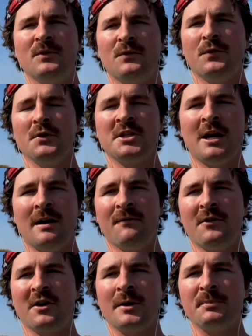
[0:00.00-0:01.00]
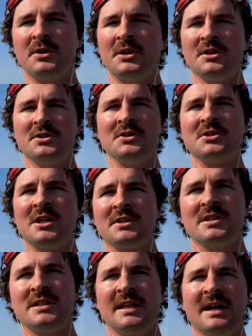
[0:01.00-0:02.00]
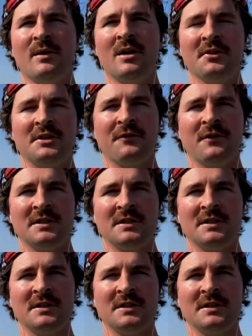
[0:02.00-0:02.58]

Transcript: full time for a couple of years, you start to see how all the different